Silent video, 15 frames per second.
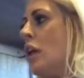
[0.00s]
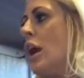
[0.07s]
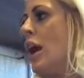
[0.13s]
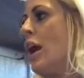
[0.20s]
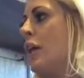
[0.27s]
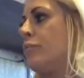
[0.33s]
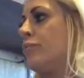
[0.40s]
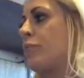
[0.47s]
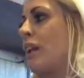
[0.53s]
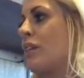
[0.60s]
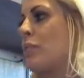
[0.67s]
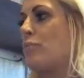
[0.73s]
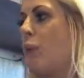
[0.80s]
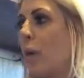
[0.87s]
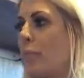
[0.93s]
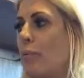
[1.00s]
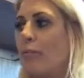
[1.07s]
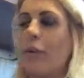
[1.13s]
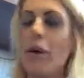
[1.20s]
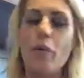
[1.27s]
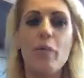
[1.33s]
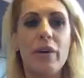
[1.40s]
The problem
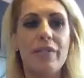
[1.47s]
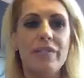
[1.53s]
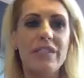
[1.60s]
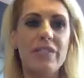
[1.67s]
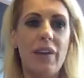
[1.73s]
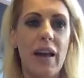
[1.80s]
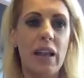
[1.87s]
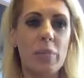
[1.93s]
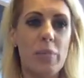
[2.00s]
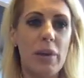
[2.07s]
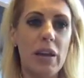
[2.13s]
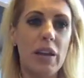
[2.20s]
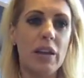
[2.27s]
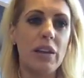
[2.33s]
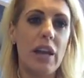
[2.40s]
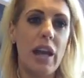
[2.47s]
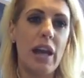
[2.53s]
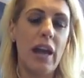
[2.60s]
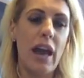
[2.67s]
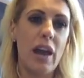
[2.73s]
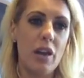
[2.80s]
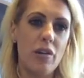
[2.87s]
though with developing
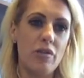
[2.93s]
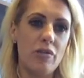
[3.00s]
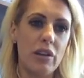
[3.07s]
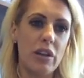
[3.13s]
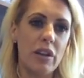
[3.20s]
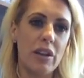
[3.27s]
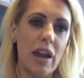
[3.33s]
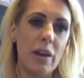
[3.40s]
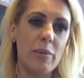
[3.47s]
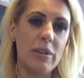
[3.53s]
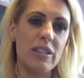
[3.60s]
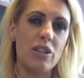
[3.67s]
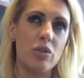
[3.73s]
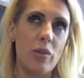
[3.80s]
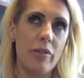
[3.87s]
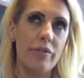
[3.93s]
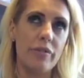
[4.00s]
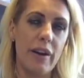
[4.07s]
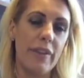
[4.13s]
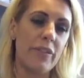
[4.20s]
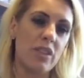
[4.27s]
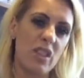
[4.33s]
AO3 for therapies is you often
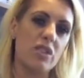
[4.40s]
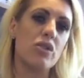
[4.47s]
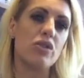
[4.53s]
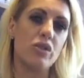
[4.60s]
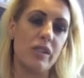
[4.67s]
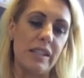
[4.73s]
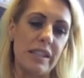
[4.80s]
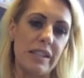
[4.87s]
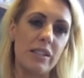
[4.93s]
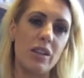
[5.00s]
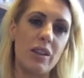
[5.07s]
find there's lots of studies,